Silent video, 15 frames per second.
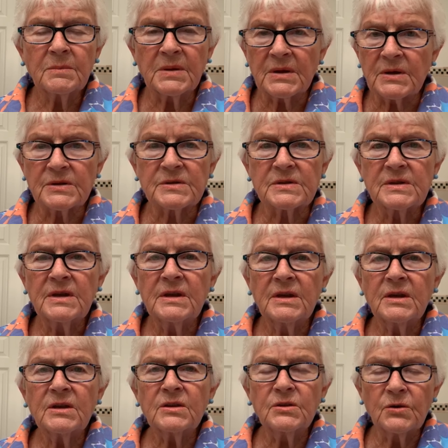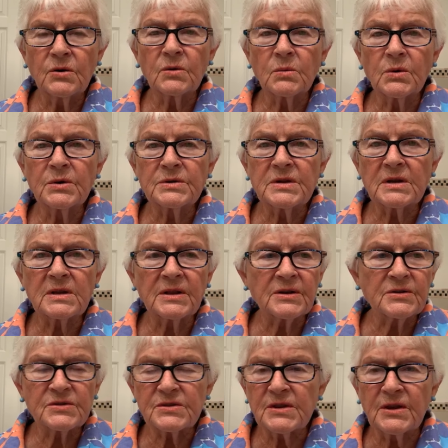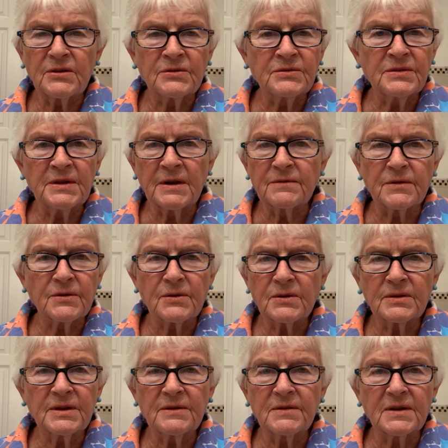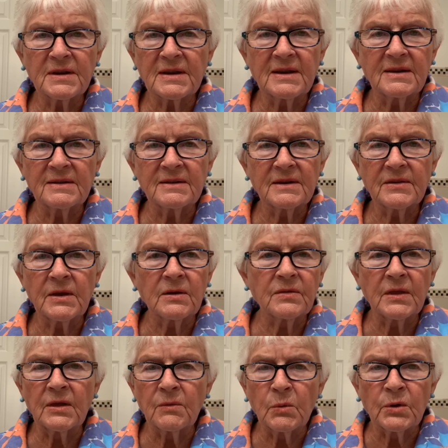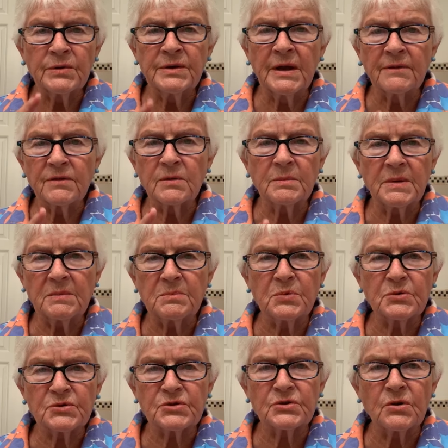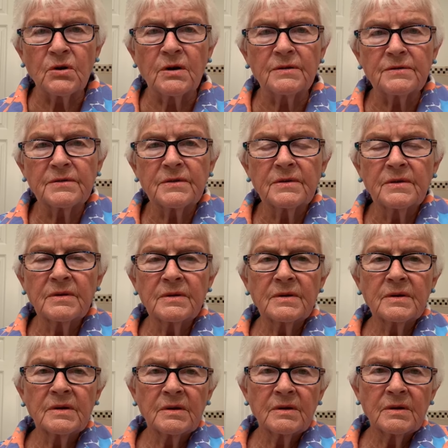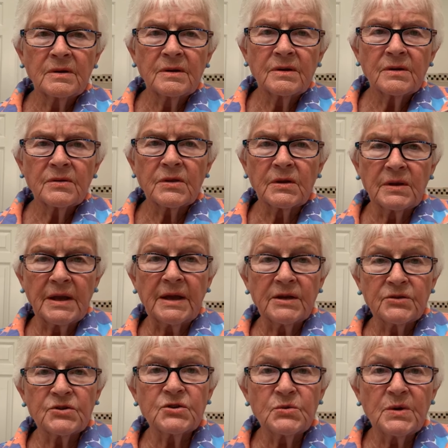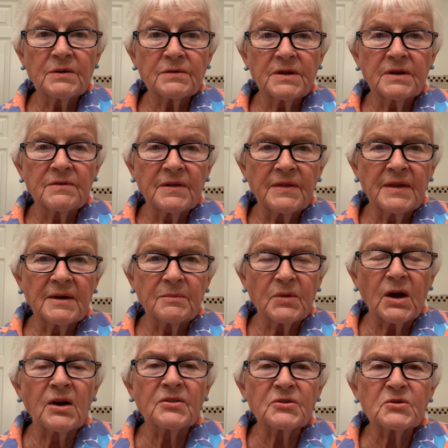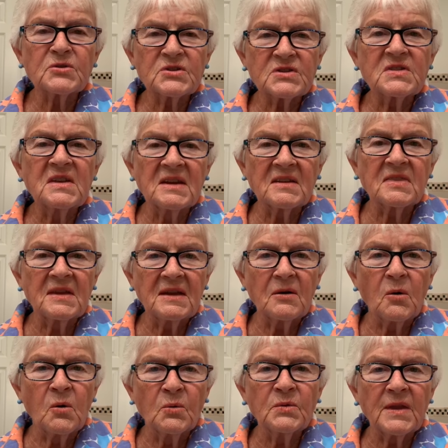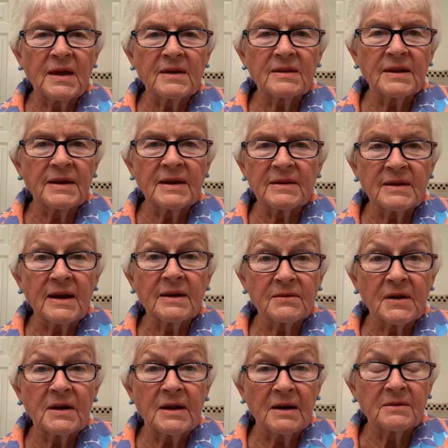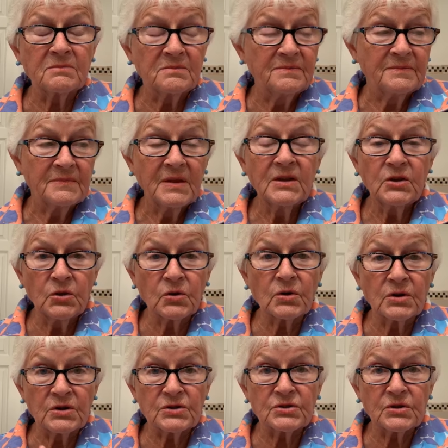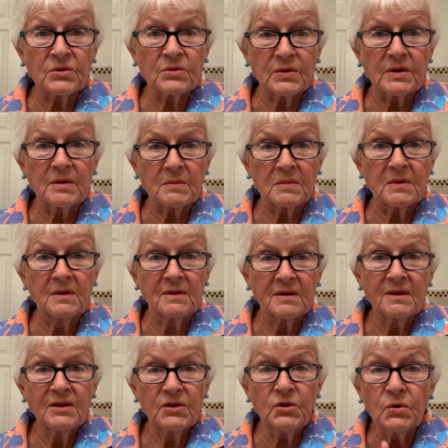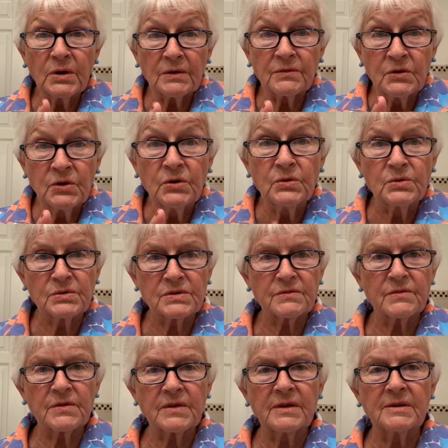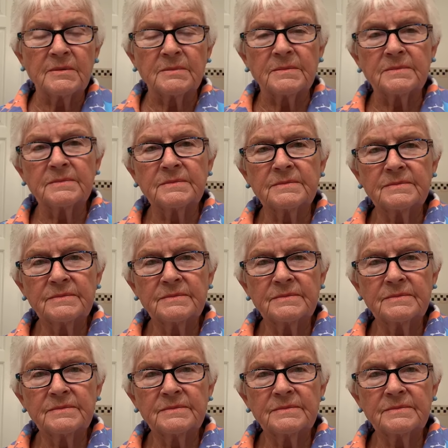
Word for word: Because your word declares they'll never leave it again. They, they will never be pushed off. The land you have given them. Others think they own that land. I, I, you're going to show them. You have news for them.